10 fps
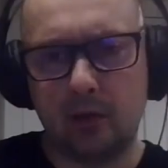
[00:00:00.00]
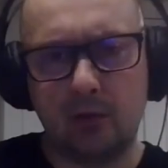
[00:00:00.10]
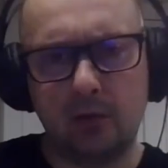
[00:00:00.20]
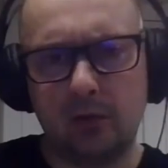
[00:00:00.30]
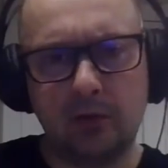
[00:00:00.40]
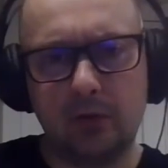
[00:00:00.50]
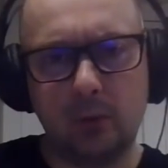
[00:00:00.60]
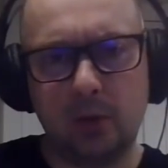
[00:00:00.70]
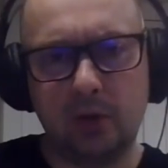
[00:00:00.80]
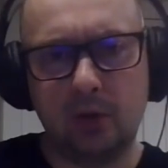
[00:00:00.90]
don't even
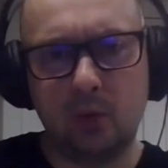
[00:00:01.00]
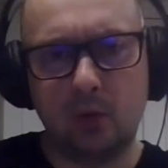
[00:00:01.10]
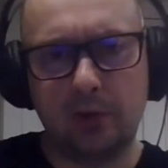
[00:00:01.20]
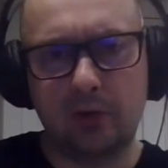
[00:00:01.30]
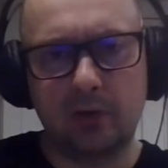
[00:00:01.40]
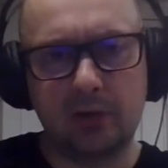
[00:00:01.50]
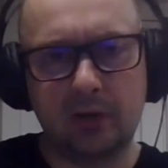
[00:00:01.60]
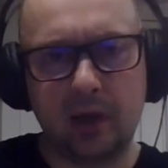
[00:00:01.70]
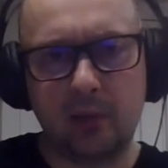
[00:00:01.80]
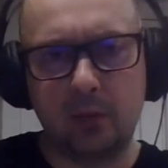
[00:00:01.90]
win the war at that
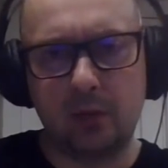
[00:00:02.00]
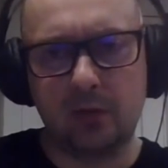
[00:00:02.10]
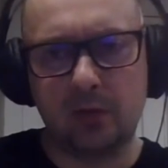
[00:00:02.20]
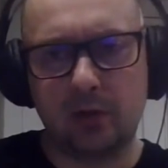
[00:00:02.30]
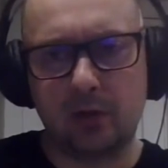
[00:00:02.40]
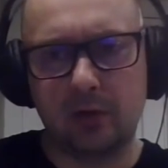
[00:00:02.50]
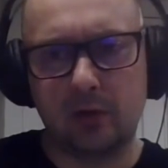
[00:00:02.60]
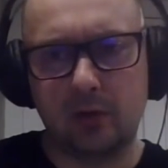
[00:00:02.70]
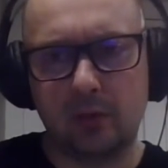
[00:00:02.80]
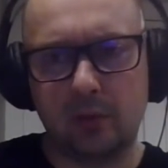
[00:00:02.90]
time when you start
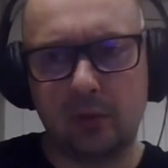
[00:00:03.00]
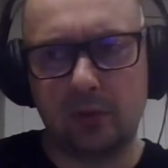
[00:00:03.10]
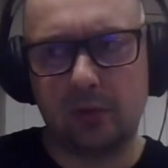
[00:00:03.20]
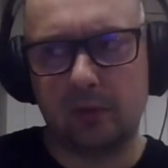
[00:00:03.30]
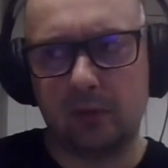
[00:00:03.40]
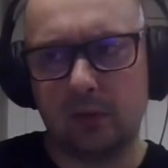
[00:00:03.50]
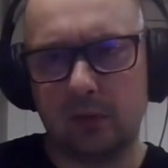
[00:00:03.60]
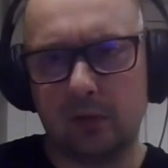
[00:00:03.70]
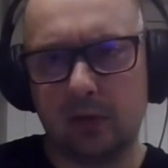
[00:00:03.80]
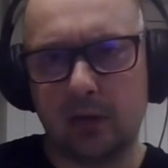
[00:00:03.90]
your building so it's
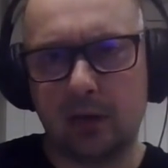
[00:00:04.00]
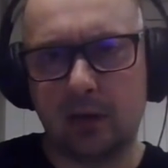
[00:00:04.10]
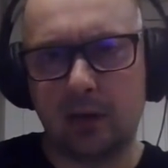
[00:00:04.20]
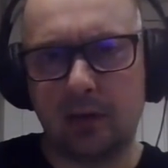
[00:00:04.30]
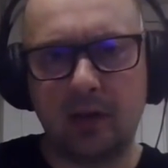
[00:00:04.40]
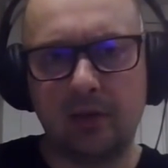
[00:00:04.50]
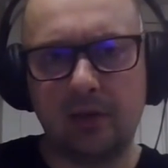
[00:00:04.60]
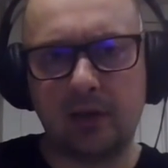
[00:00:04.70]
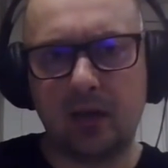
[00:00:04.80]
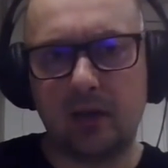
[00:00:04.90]
like and they
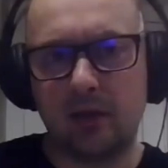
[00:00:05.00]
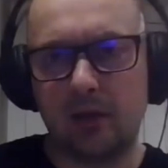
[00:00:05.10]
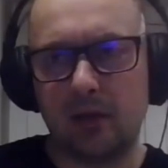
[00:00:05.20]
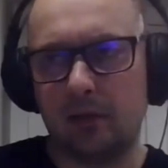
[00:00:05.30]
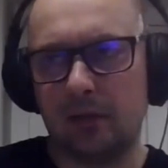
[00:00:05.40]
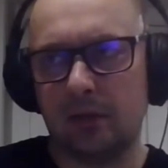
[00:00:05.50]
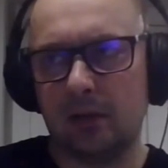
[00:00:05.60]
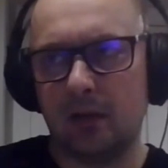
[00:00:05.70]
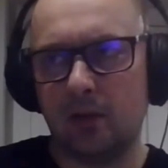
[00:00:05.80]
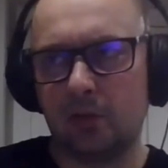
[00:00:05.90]
say uh, the city
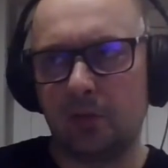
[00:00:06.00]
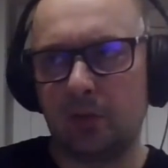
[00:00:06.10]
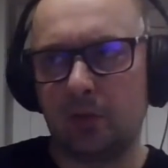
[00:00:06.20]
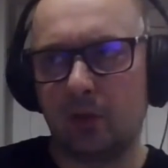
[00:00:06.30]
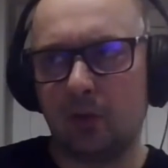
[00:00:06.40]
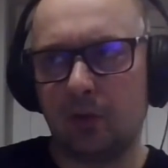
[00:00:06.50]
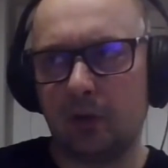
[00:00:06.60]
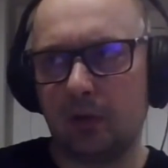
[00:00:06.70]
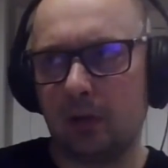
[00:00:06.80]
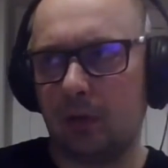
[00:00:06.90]
was built on
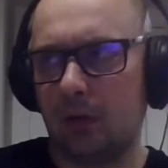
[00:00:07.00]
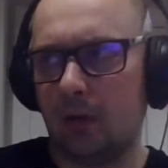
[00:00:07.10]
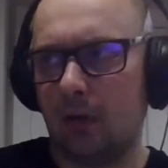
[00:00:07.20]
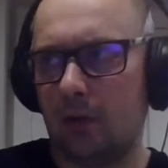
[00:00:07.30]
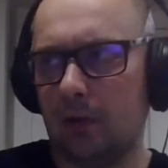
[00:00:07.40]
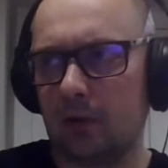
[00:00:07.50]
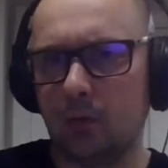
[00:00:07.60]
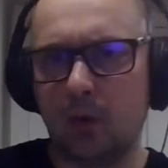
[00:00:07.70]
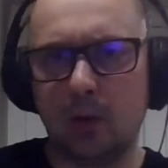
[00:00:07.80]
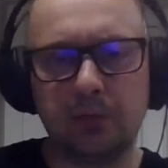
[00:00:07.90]
the uh, on the
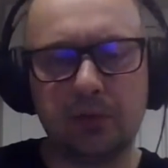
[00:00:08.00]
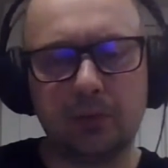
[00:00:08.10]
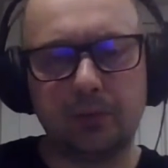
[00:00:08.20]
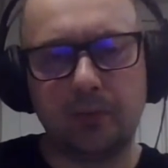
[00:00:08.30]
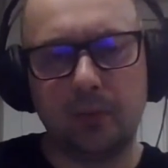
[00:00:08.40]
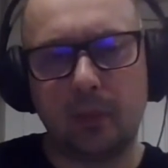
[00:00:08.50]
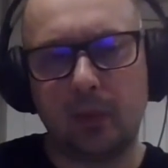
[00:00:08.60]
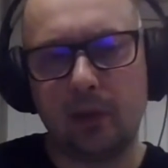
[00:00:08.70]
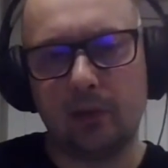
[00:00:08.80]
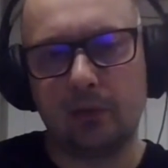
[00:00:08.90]
swamps
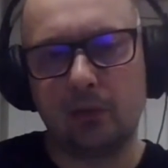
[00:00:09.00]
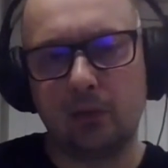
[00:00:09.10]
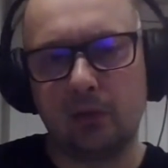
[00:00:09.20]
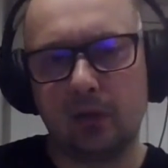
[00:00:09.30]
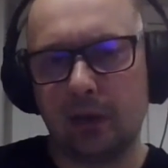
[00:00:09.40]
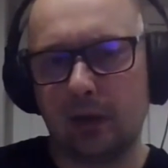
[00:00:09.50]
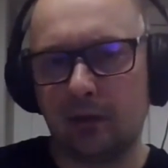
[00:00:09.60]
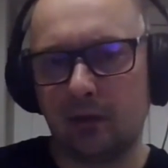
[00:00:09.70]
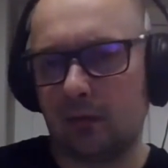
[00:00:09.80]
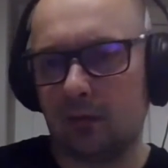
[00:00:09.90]
so it's like
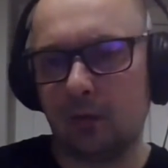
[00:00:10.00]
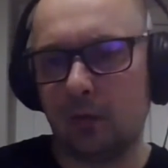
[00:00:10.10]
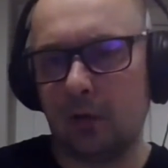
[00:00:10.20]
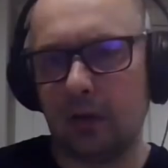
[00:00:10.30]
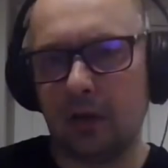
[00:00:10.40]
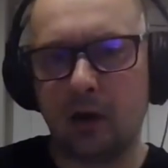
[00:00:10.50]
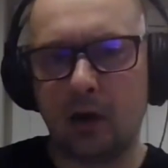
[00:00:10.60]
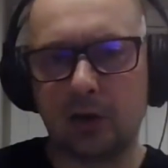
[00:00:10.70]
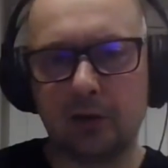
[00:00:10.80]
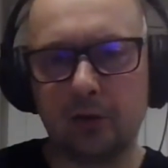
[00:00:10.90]
uh, totally
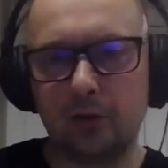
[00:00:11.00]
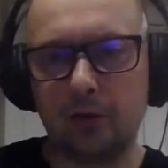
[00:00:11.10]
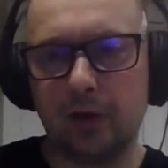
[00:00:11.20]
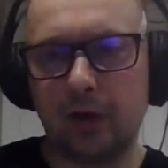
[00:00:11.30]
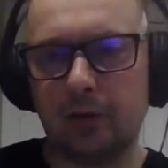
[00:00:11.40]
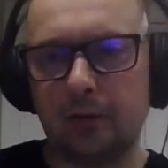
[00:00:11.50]
hard to do that